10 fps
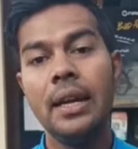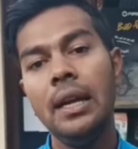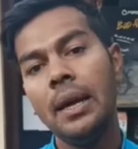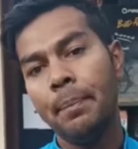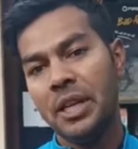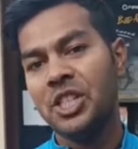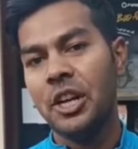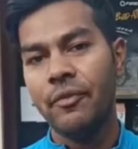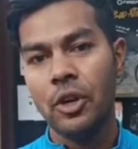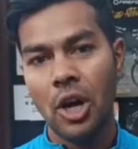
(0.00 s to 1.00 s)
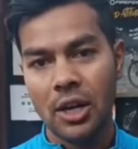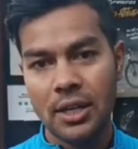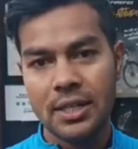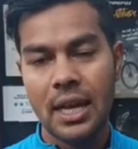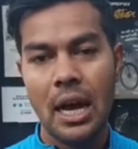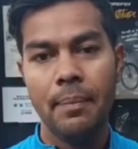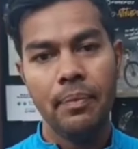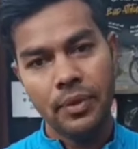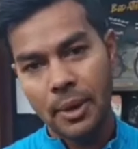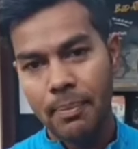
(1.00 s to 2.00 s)
I really appreciate for Dr. Saab,
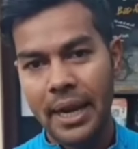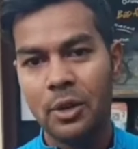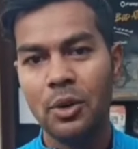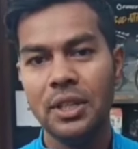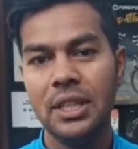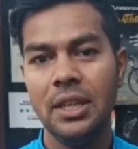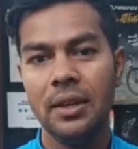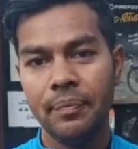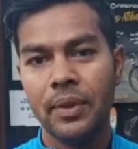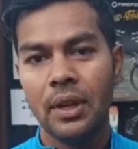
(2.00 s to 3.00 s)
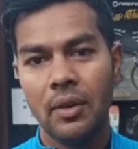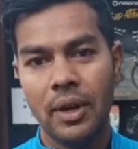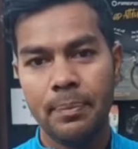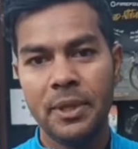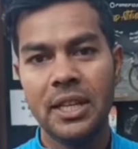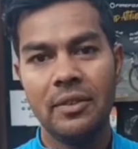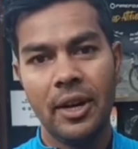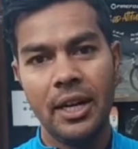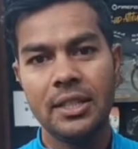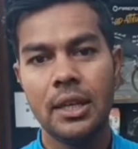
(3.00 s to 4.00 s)
my Guruji, Prasad
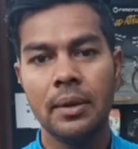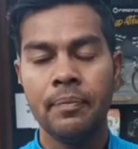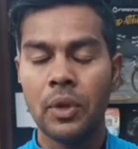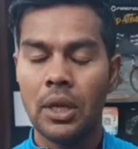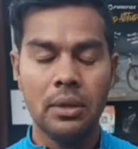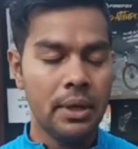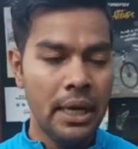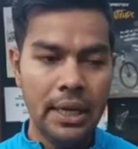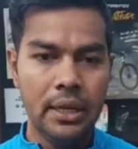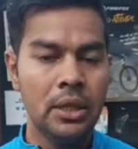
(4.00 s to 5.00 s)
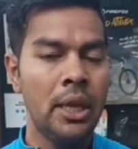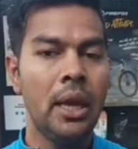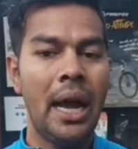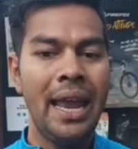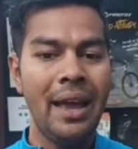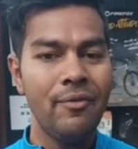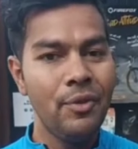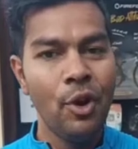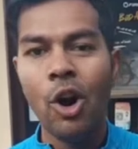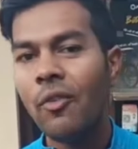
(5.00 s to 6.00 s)
Varade sir. And really, I have
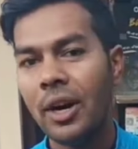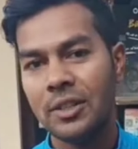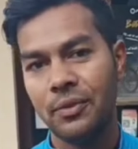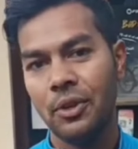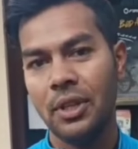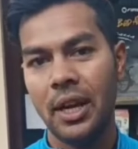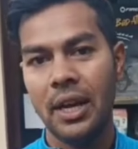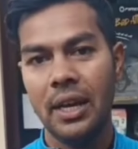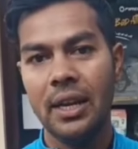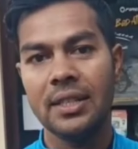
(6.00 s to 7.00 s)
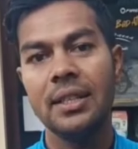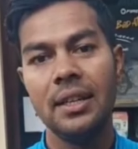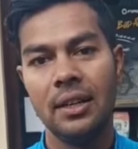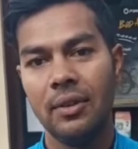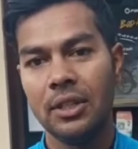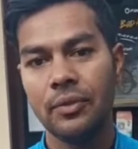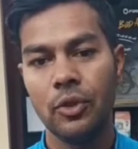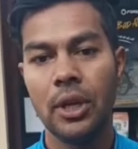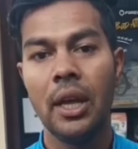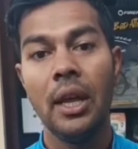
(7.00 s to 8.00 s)
no words for the, in a single words
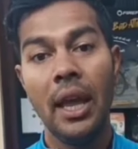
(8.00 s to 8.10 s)
for the,